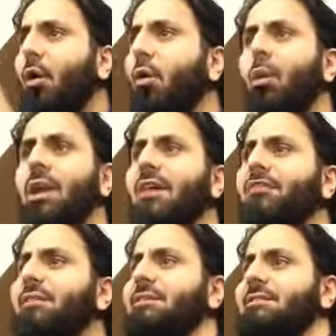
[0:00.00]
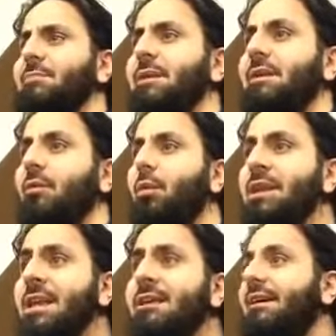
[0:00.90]
We love testimony. We
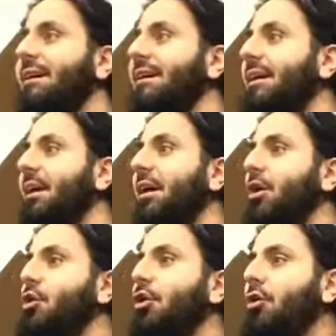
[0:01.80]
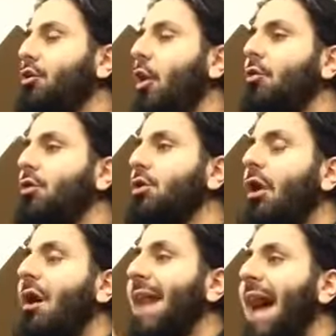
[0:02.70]
need it. You
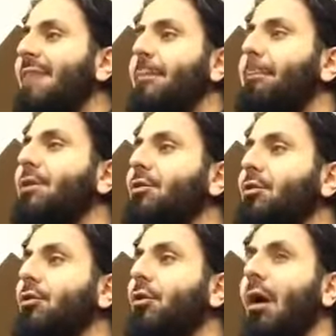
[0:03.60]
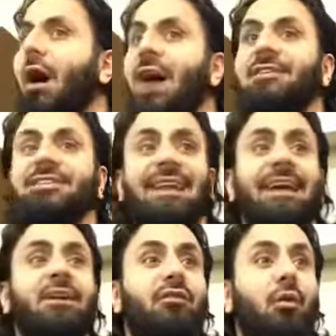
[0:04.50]
can't have empirical
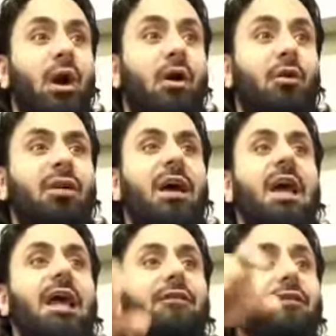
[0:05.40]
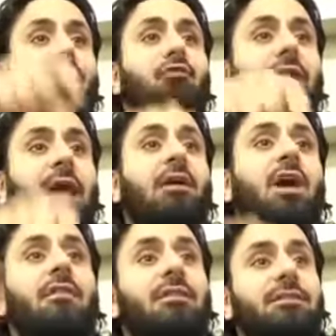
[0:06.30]
understanding of the world if you don't rely
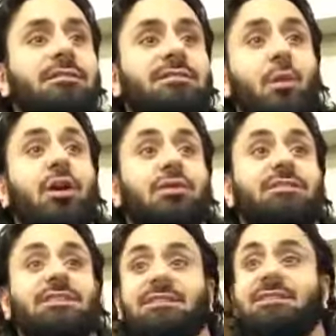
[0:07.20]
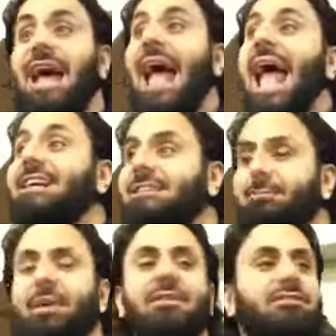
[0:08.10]
on someone else's
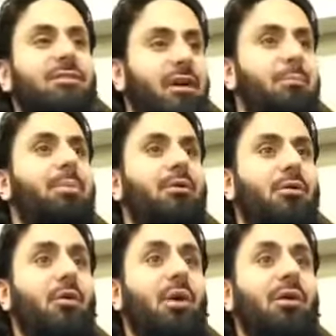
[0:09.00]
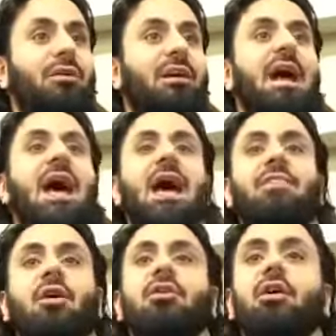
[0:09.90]
experience of the empirical world. And
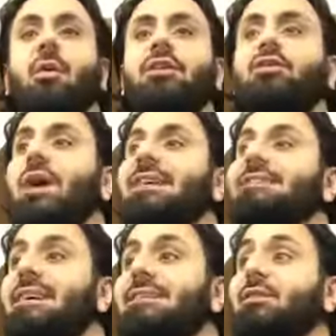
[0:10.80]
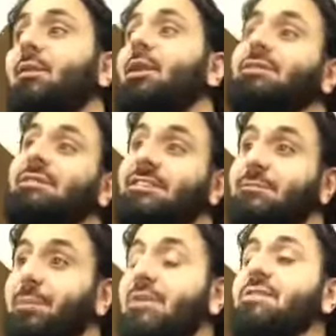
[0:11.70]
the only way to assess someone else's
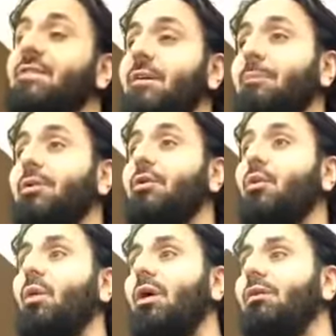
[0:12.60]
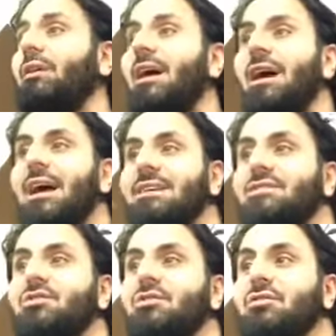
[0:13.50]
experience of the empirical world
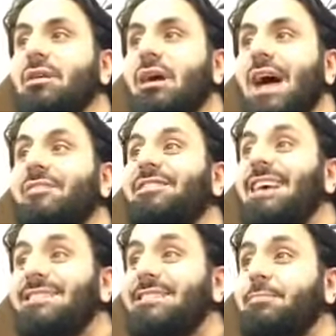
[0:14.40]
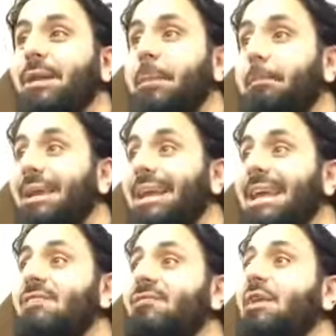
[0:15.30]
is to have testimony,
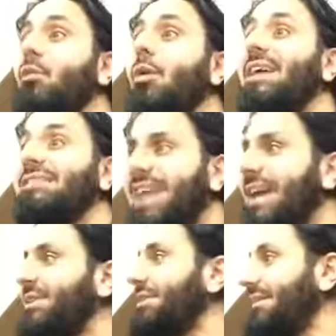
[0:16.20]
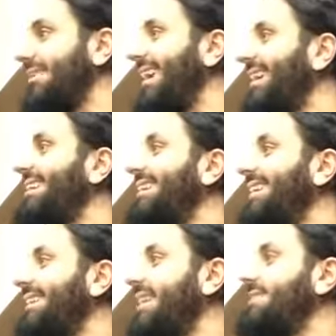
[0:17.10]
believe in what they said, right?
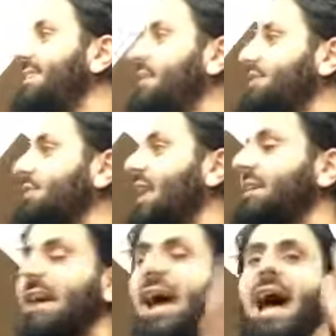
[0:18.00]
That's the nature of science.